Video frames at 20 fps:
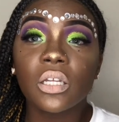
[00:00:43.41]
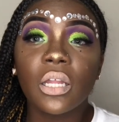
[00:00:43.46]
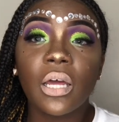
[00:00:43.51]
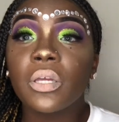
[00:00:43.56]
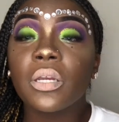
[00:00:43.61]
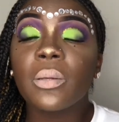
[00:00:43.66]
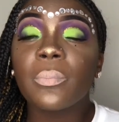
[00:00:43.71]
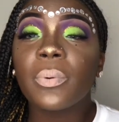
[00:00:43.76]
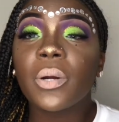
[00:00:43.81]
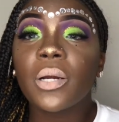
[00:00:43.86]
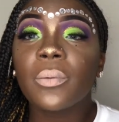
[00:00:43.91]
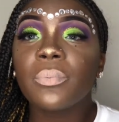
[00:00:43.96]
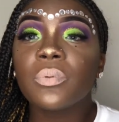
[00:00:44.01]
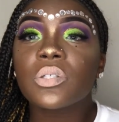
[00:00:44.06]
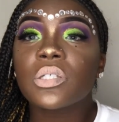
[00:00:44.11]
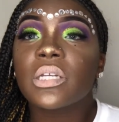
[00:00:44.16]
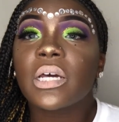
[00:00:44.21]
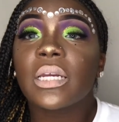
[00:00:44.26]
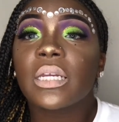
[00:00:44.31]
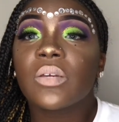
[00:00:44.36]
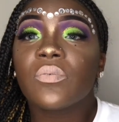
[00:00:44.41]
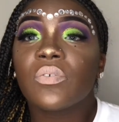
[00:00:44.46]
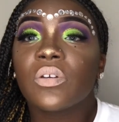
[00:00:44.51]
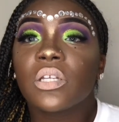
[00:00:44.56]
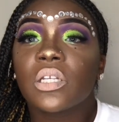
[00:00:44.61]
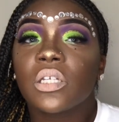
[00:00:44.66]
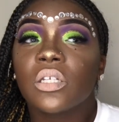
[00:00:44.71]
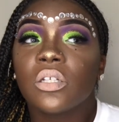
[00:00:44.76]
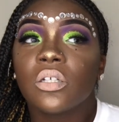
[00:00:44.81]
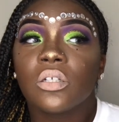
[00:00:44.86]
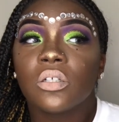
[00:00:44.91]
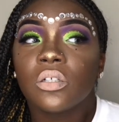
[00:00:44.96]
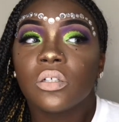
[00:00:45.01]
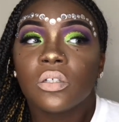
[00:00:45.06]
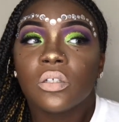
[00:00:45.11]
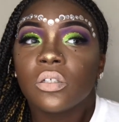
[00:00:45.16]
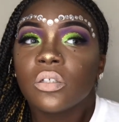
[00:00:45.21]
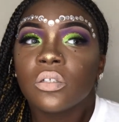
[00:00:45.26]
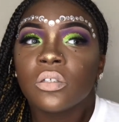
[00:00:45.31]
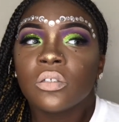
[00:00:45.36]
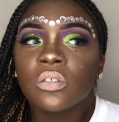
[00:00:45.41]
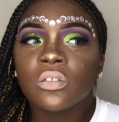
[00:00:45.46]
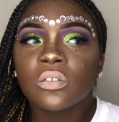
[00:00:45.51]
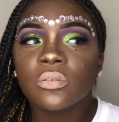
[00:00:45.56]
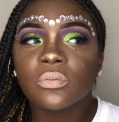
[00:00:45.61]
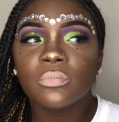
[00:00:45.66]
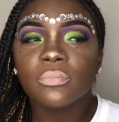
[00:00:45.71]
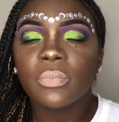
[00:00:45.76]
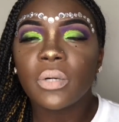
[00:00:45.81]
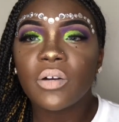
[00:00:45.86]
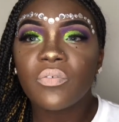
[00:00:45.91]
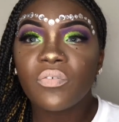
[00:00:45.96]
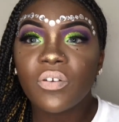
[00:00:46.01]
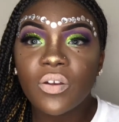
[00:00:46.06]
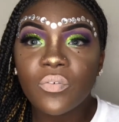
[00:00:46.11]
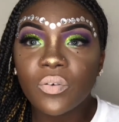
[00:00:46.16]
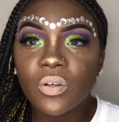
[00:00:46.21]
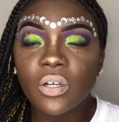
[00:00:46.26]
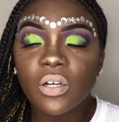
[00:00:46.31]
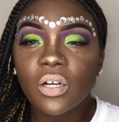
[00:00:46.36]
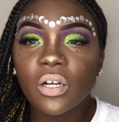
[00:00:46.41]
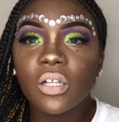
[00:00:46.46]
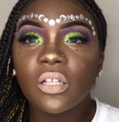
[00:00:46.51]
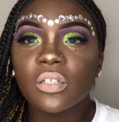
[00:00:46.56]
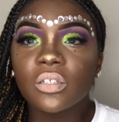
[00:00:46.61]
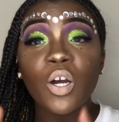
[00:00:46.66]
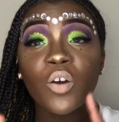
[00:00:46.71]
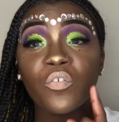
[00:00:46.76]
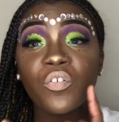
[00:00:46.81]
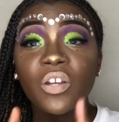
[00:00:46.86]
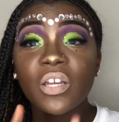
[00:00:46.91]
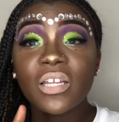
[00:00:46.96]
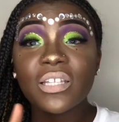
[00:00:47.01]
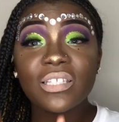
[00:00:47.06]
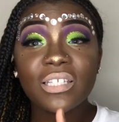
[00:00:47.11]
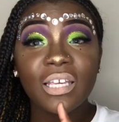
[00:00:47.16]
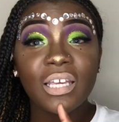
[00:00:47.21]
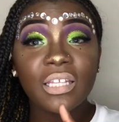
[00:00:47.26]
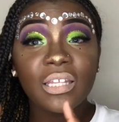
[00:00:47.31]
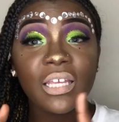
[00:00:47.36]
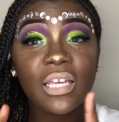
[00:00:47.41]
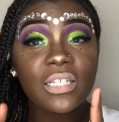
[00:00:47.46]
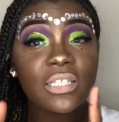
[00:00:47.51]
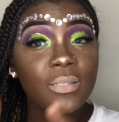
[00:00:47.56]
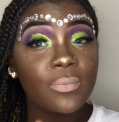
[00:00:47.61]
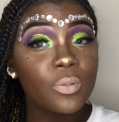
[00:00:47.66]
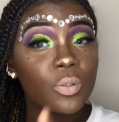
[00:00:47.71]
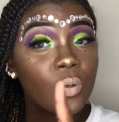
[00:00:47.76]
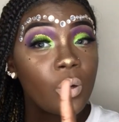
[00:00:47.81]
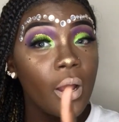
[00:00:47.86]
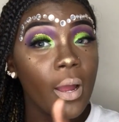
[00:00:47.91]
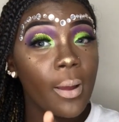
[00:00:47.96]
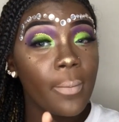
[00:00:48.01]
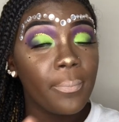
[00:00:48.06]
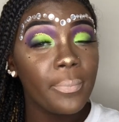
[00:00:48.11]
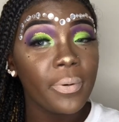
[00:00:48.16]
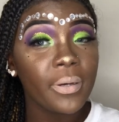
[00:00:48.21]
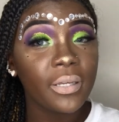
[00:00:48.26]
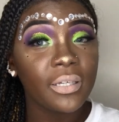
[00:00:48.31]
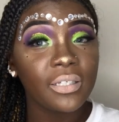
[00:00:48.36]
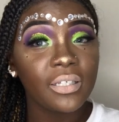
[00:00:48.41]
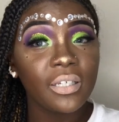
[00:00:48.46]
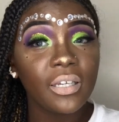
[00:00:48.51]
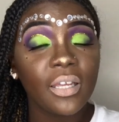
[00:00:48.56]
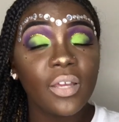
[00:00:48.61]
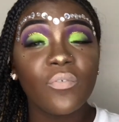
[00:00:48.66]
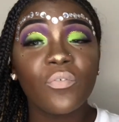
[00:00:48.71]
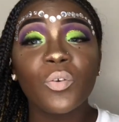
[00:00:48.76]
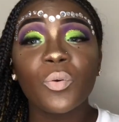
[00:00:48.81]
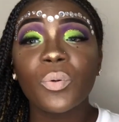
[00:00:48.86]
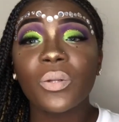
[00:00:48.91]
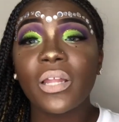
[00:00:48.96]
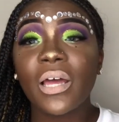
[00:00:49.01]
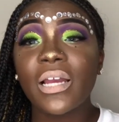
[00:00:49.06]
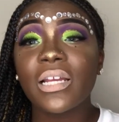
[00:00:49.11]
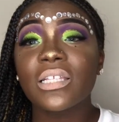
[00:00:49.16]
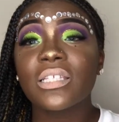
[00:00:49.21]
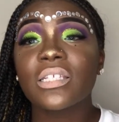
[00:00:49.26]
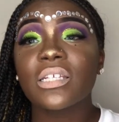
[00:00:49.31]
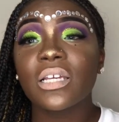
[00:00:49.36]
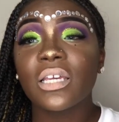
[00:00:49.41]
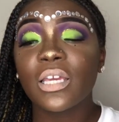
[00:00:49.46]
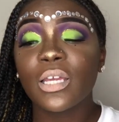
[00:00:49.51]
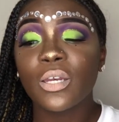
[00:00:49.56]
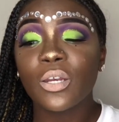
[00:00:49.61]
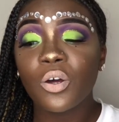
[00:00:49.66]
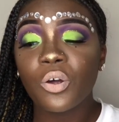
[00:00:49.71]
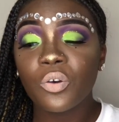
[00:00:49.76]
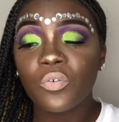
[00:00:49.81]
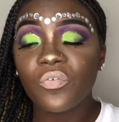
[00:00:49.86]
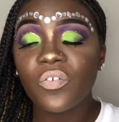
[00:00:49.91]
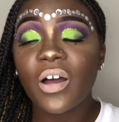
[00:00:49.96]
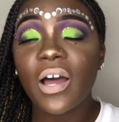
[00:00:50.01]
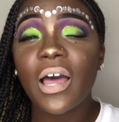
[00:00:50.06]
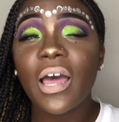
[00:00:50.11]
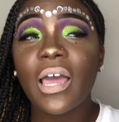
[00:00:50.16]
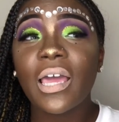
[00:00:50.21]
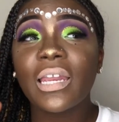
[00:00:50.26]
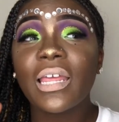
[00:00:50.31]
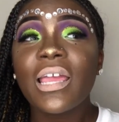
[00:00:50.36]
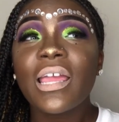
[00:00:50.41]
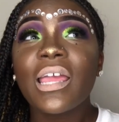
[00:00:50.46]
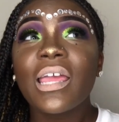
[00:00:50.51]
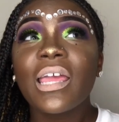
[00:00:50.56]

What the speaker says: Like, green and purple is not even my favorite color. Don't forget to hit that subscribe button if you would like to get notified